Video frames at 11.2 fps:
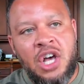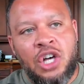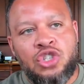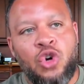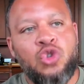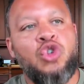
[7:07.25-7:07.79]

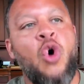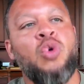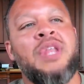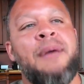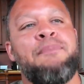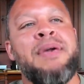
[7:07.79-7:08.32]
So don't
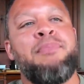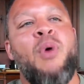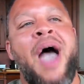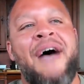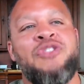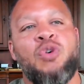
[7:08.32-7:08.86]
let people
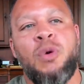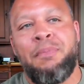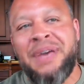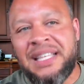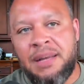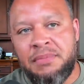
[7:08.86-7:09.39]
have to
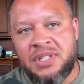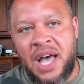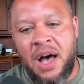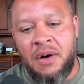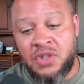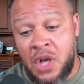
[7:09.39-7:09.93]
repeat
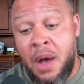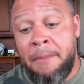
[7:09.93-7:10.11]
themselves,